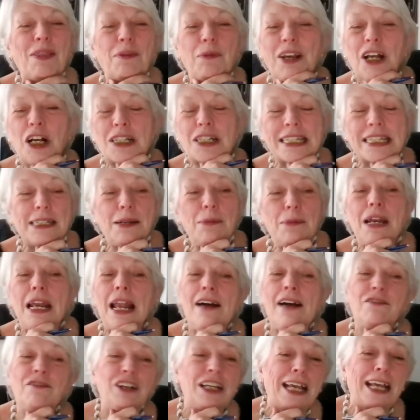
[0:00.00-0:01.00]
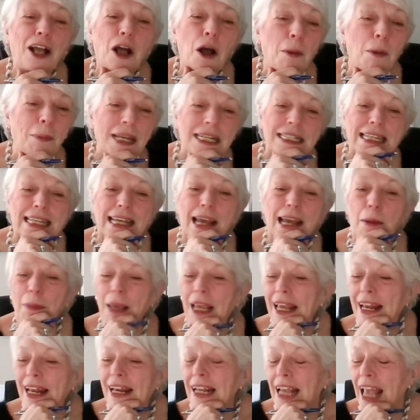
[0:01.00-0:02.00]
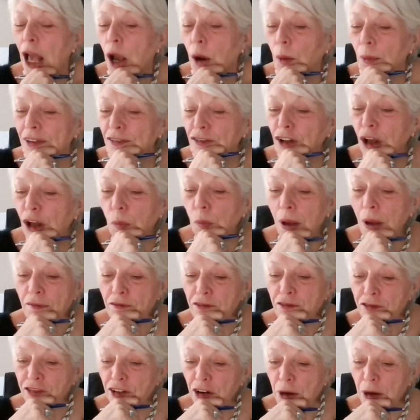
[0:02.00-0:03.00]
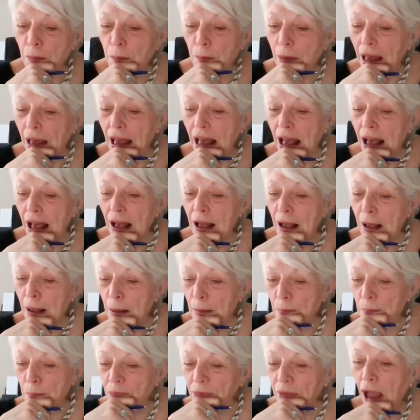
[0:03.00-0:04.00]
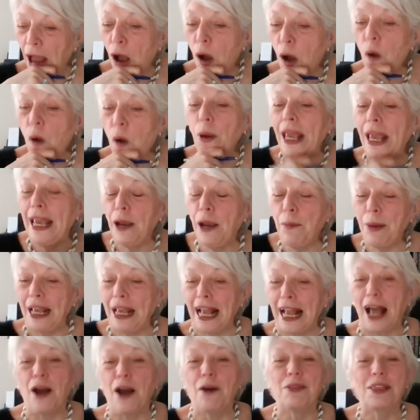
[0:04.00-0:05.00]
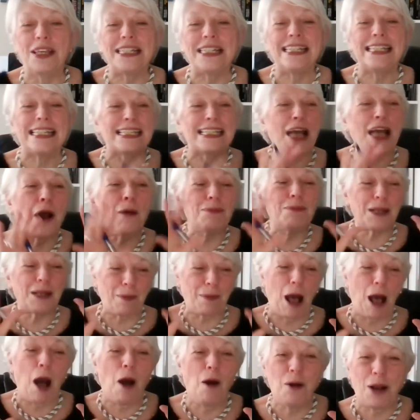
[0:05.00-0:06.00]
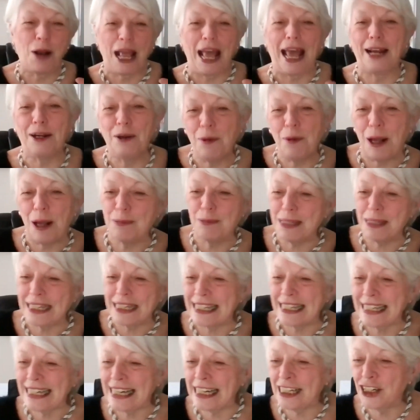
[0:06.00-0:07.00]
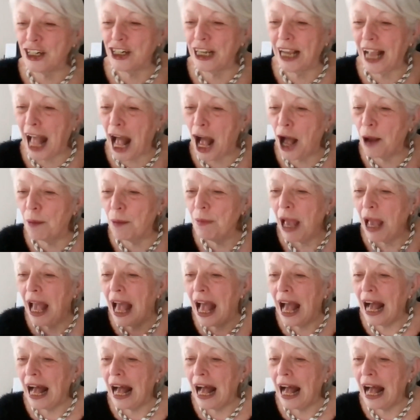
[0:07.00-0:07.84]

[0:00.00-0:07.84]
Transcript: what, we've got some lovely comments coming in. We've got one from oh, here we go. This has opened up a whole can of worms, this teaching at home.